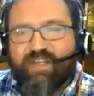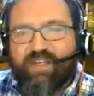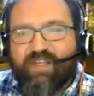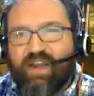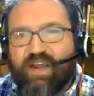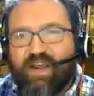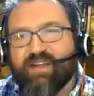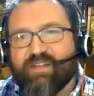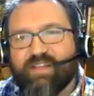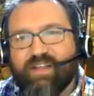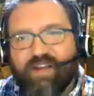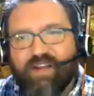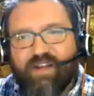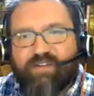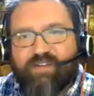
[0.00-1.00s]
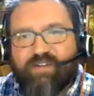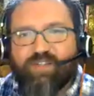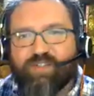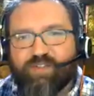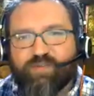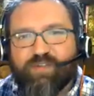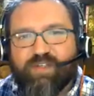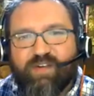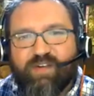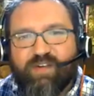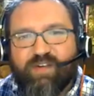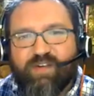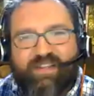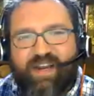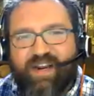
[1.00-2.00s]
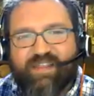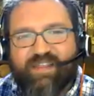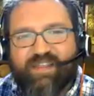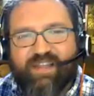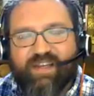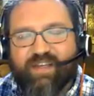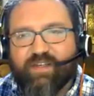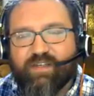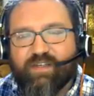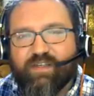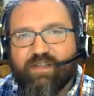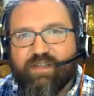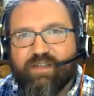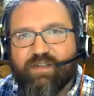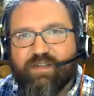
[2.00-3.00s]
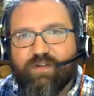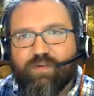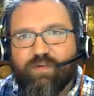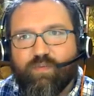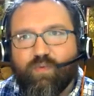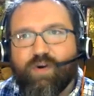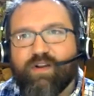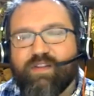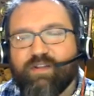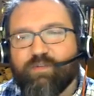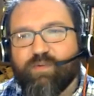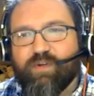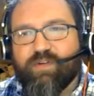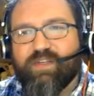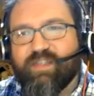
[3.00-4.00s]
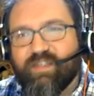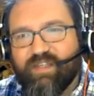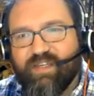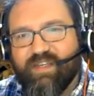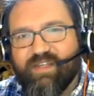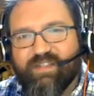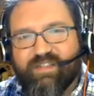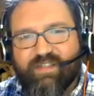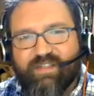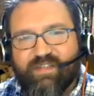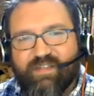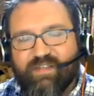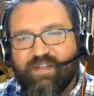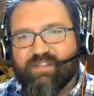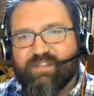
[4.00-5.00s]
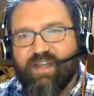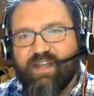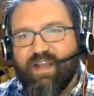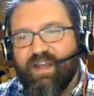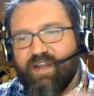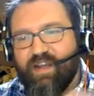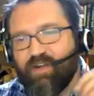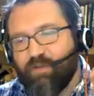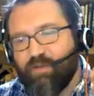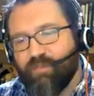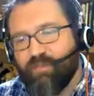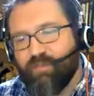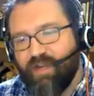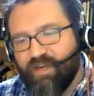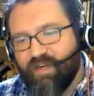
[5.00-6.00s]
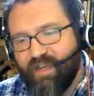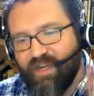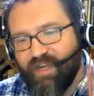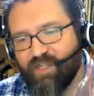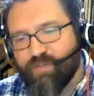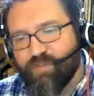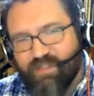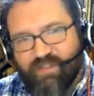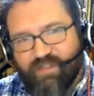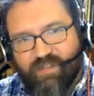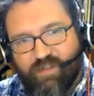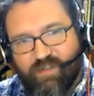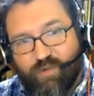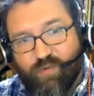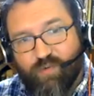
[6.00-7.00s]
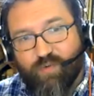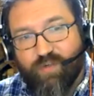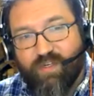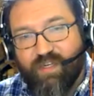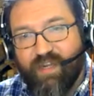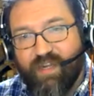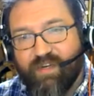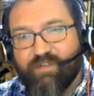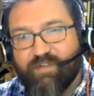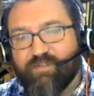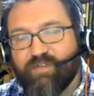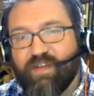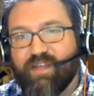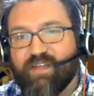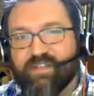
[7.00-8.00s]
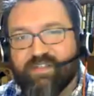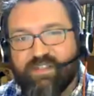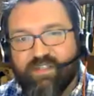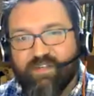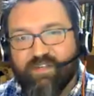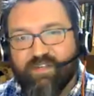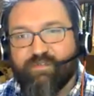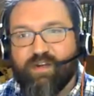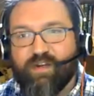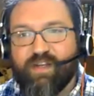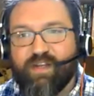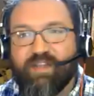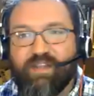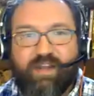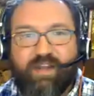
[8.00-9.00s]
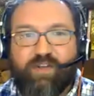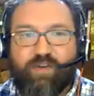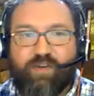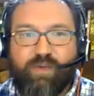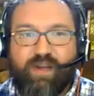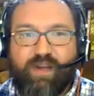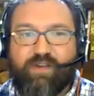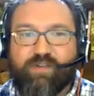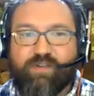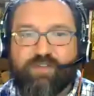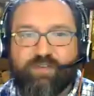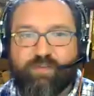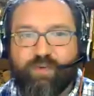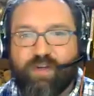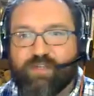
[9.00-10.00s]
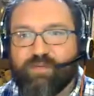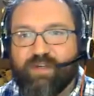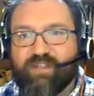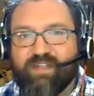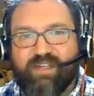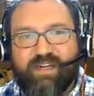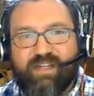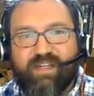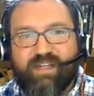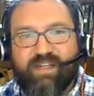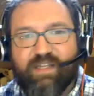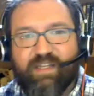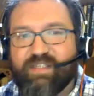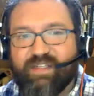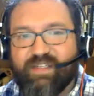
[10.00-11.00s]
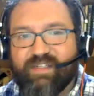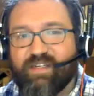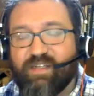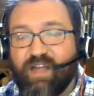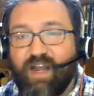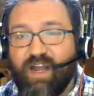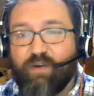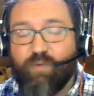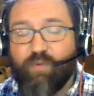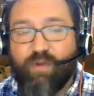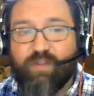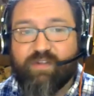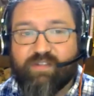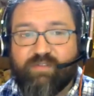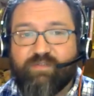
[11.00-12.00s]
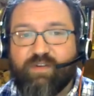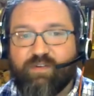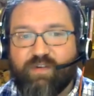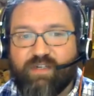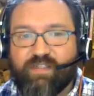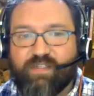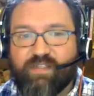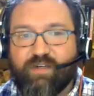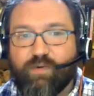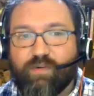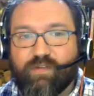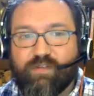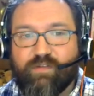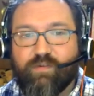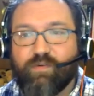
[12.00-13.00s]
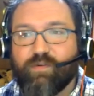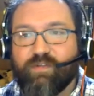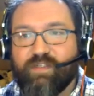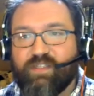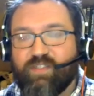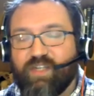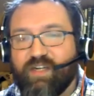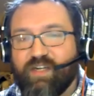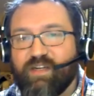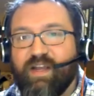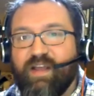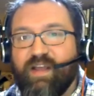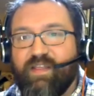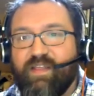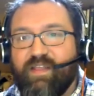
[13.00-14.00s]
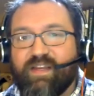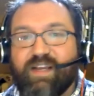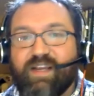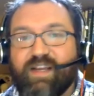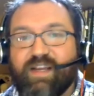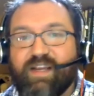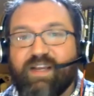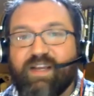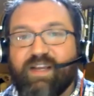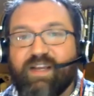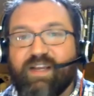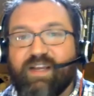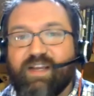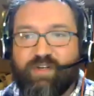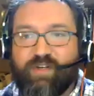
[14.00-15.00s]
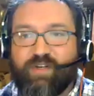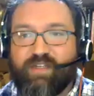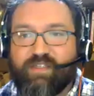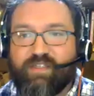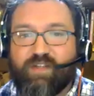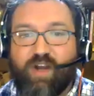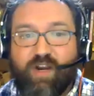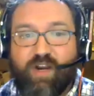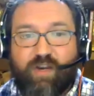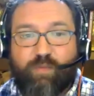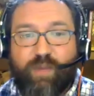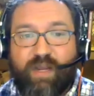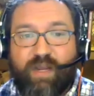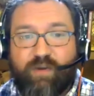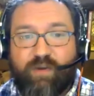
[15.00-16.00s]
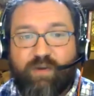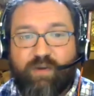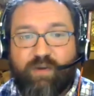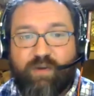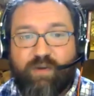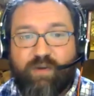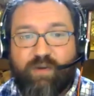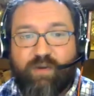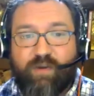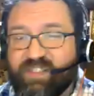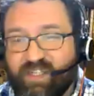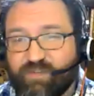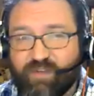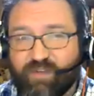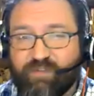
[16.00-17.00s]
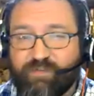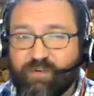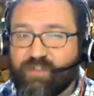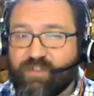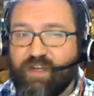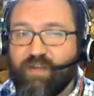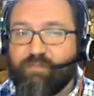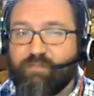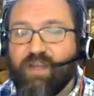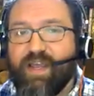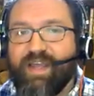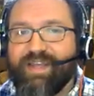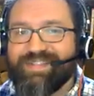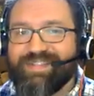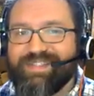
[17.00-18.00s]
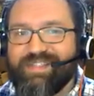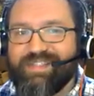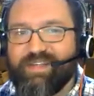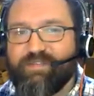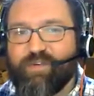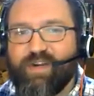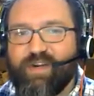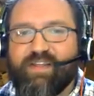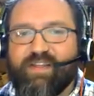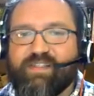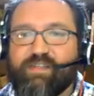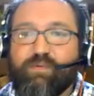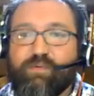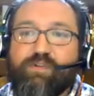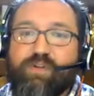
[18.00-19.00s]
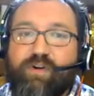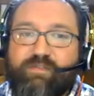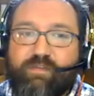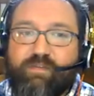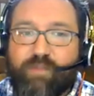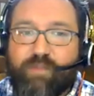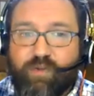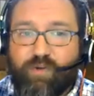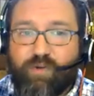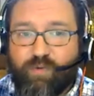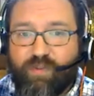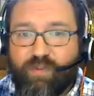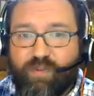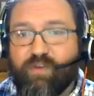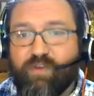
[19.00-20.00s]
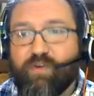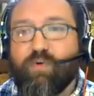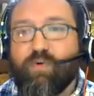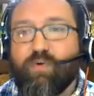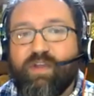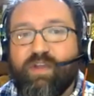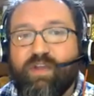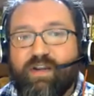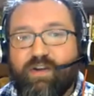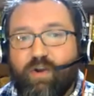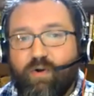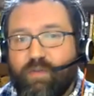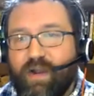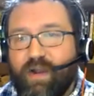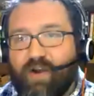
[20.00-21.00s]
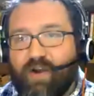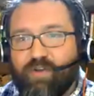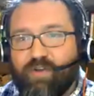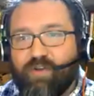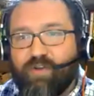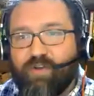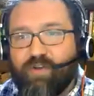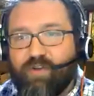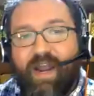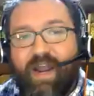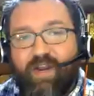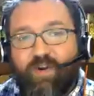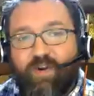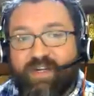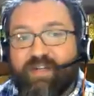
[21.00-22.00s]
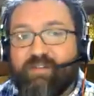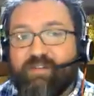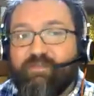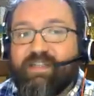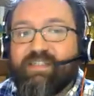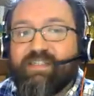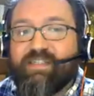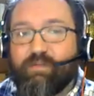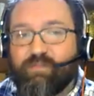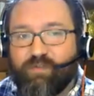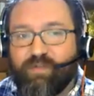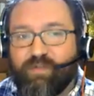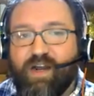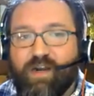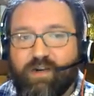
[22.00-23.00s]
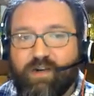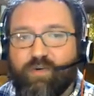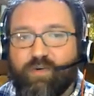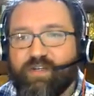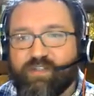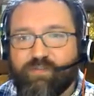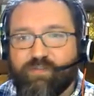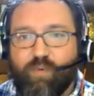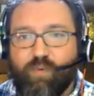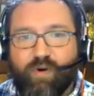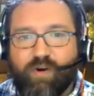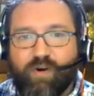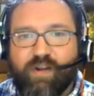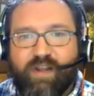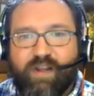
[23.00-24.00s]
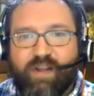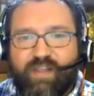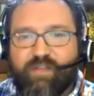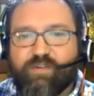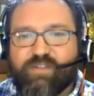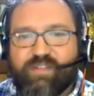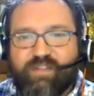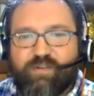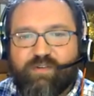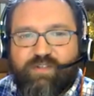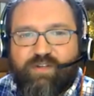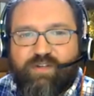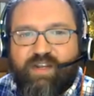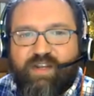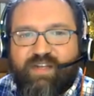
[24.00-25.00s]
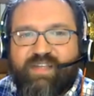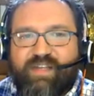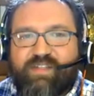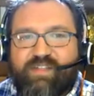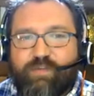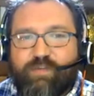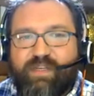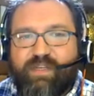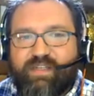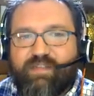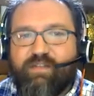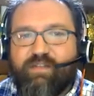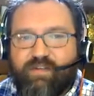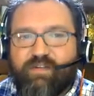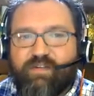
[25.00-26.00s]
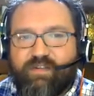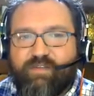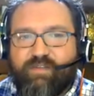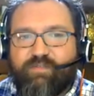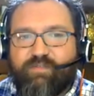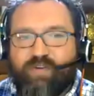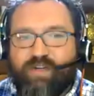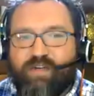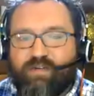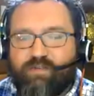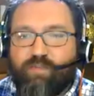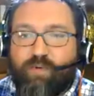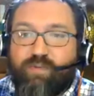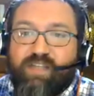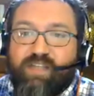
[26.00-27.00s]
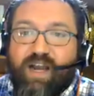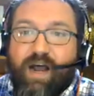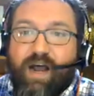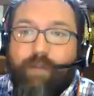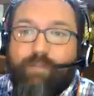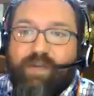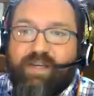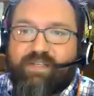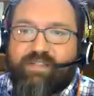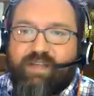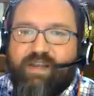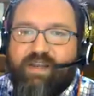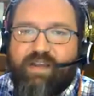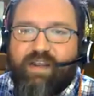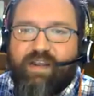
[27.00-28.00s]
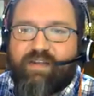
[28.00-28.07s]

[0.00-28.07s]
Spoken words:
that I think, just to reiterate that, I think the real key is that engagement creative is different than you might use for prospecting. I think we see this a lot, whether it's in fundraising or lead gen, that the kind of thing that you need to talk about to get someone's attention for the first time is different than someone who's already familiar with you or they know about you, and you need to convince them to be an ongoing supporter. Those like tend to be different, both topics and